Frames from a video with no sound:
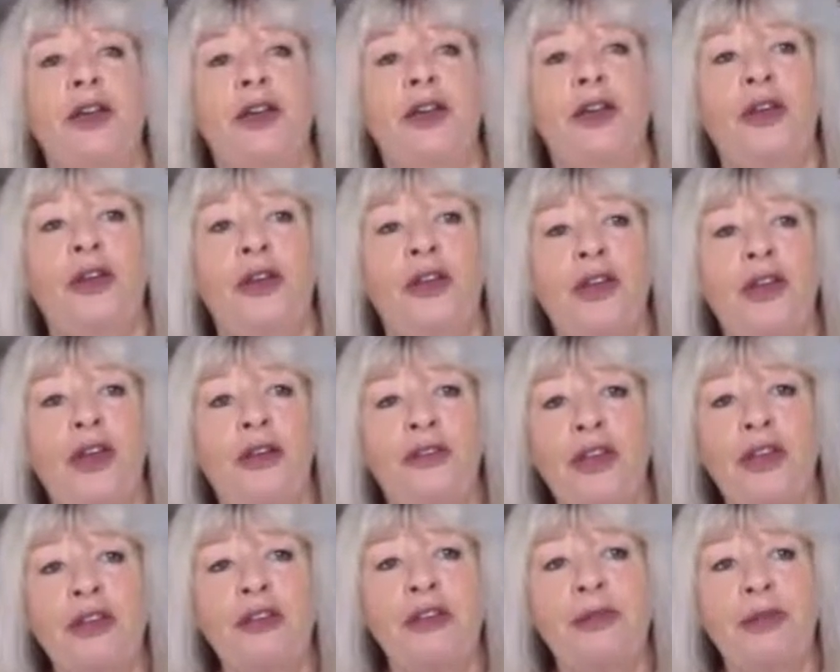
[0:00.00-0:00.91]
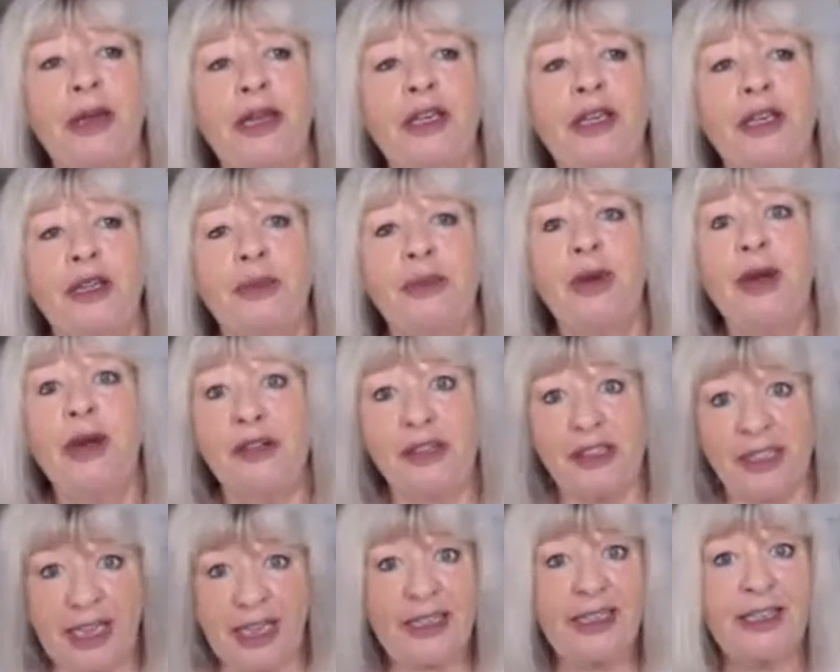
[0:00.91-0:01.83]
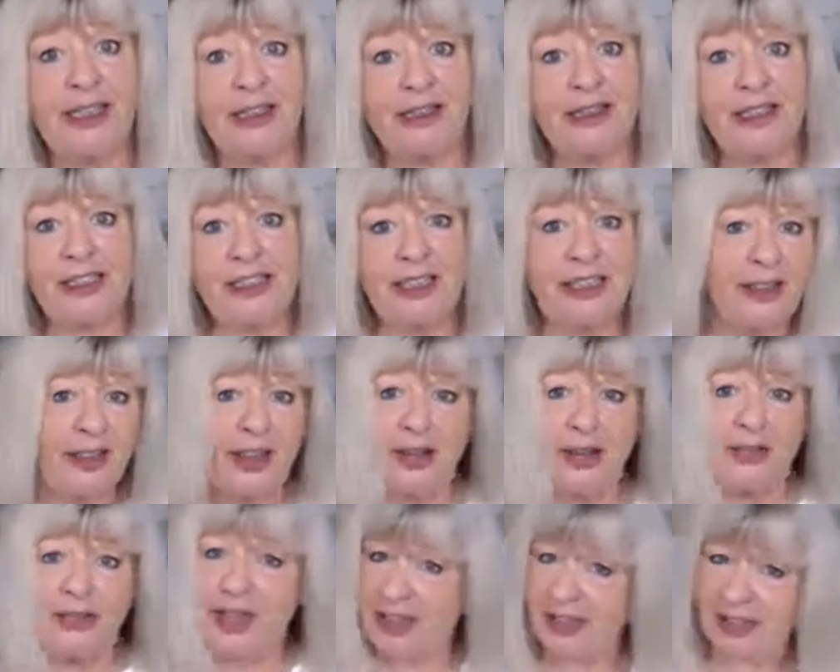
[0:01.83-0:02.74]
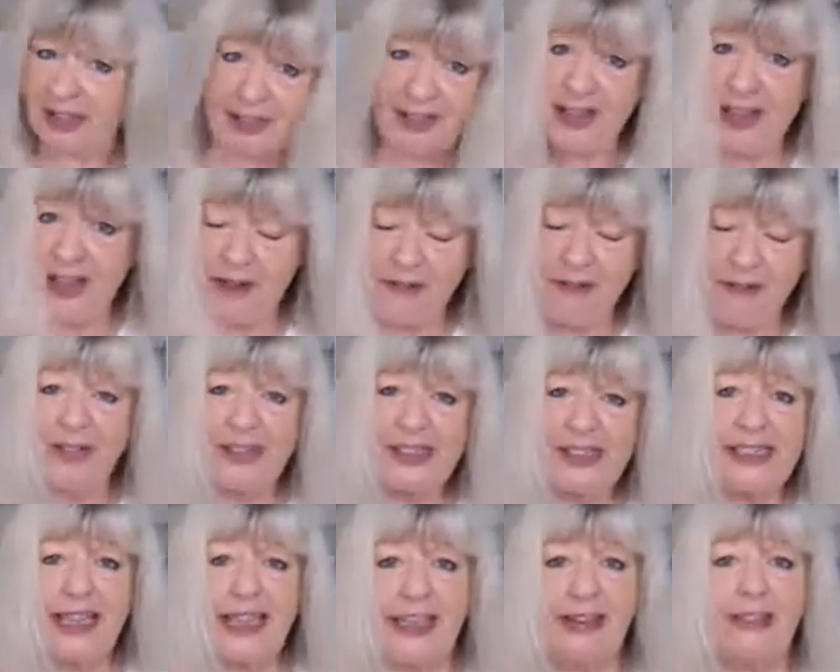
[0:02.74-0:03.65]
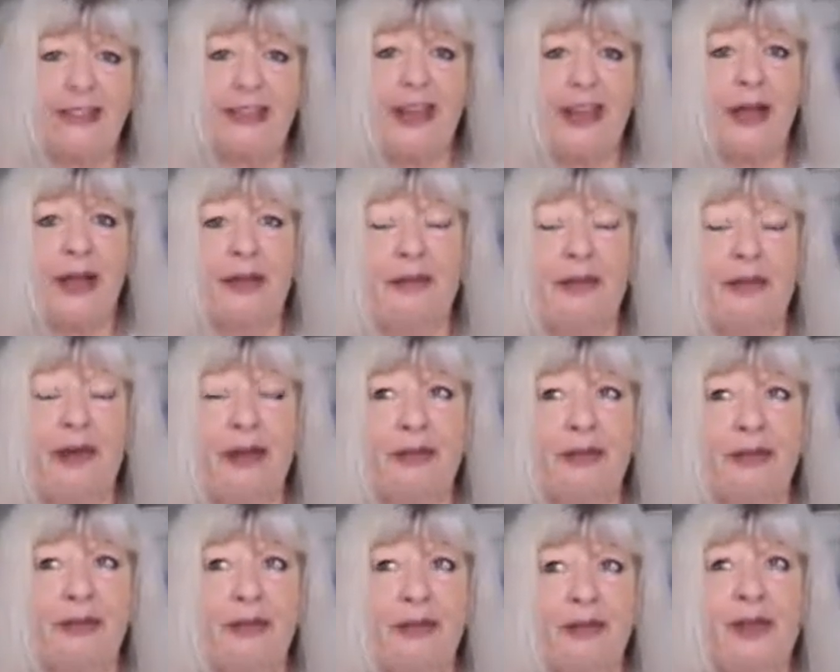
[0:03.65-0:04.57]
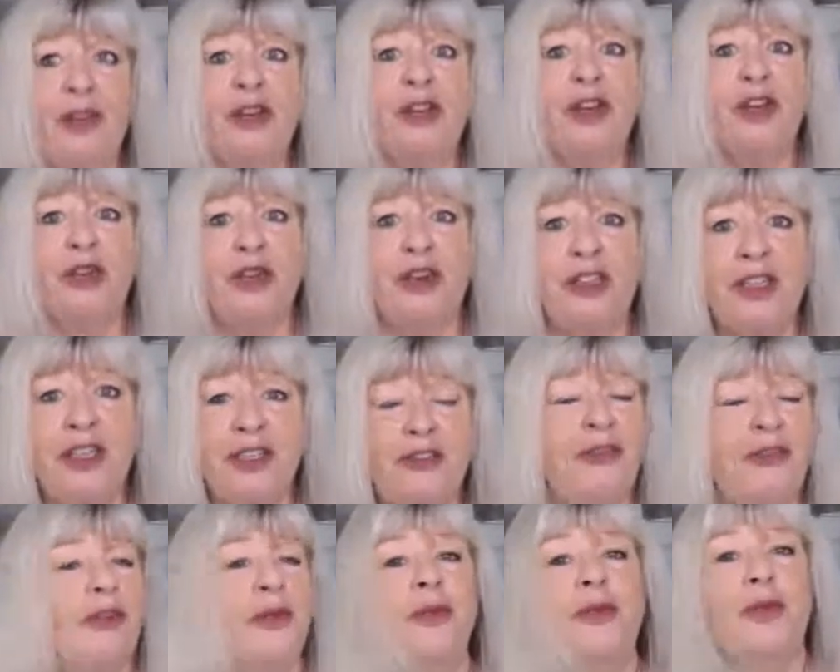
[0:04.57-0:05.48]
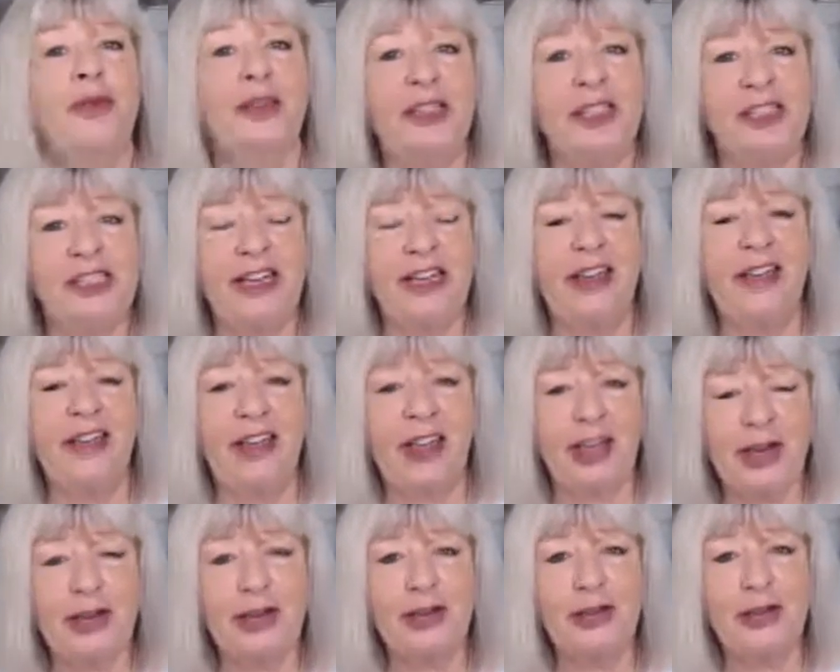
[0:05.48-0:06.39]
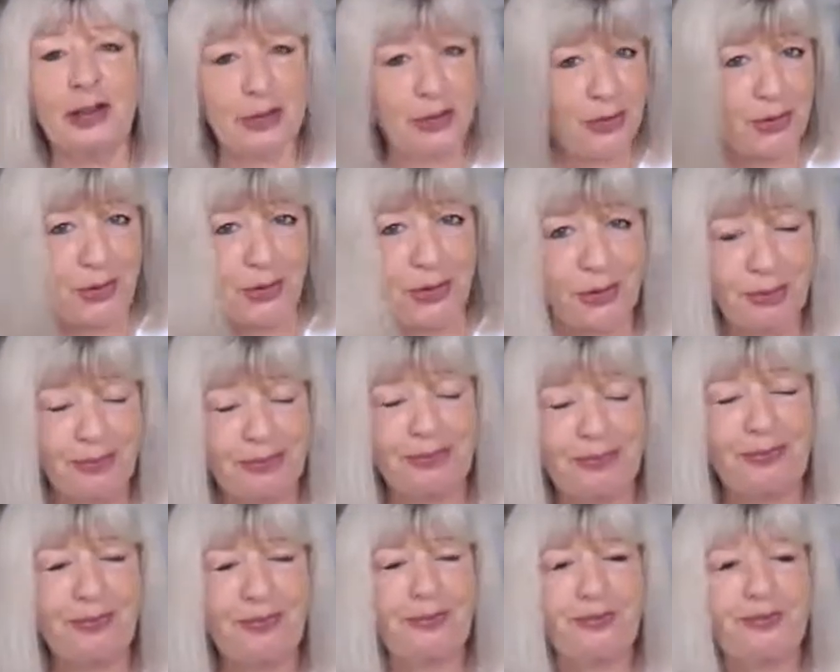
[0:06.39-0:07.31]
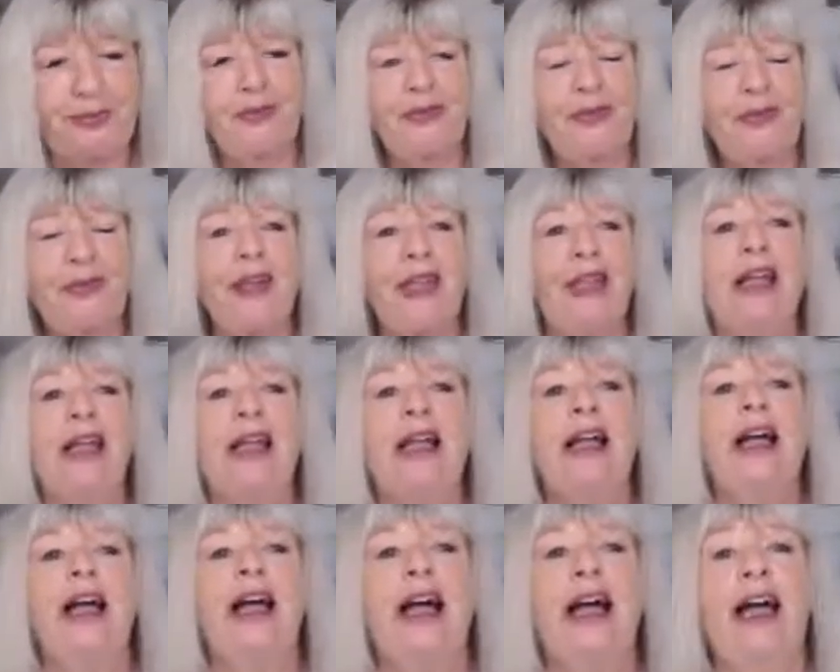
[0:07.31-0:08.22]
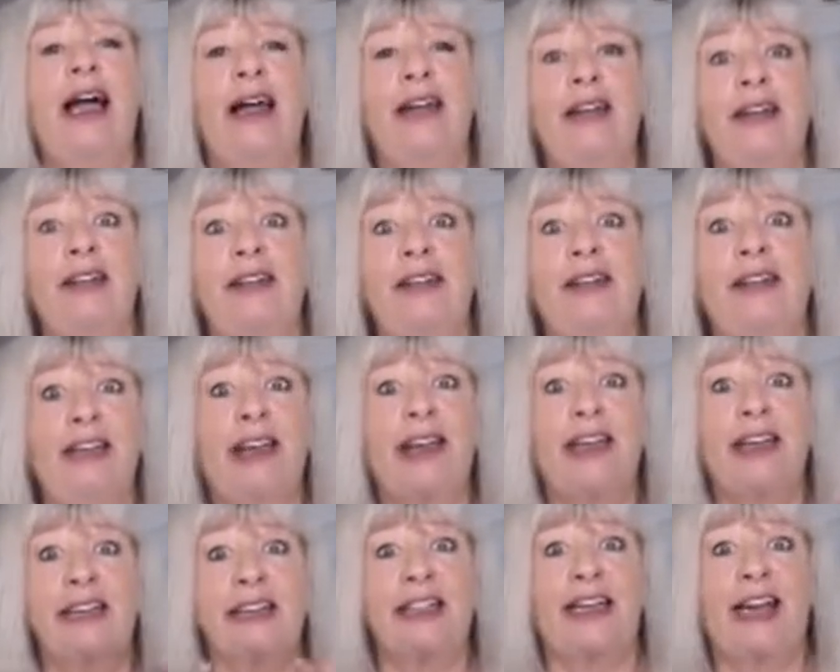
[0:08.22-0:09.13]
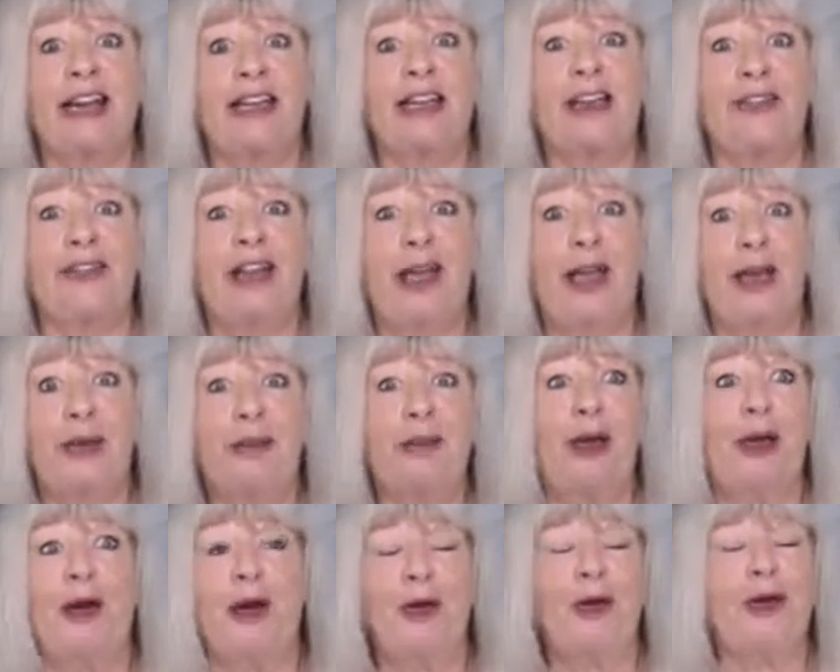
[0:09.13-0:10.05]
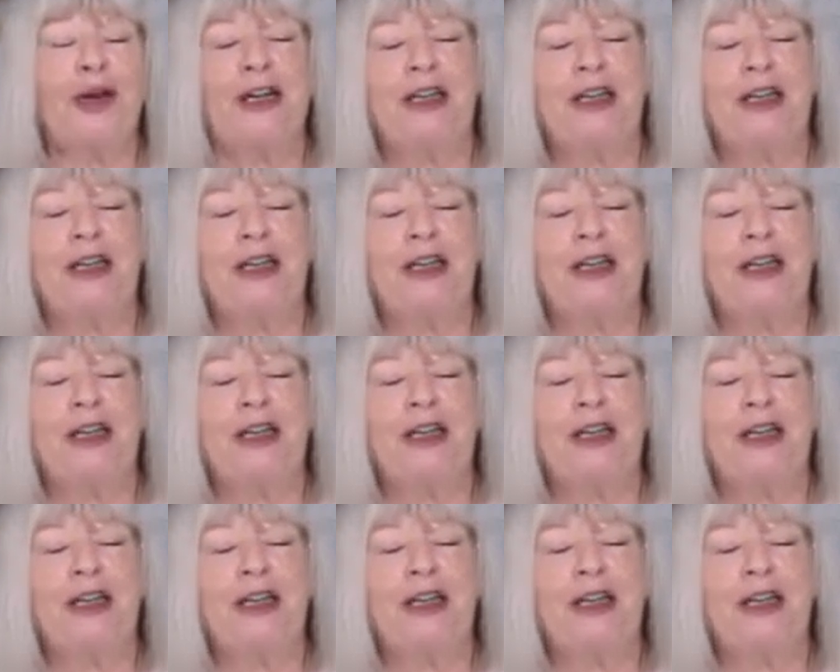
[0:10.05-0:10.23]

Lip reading: if you speak to most adults, I'll go best there for a second, majority of them would say they can't draw. And that's kind of like a block.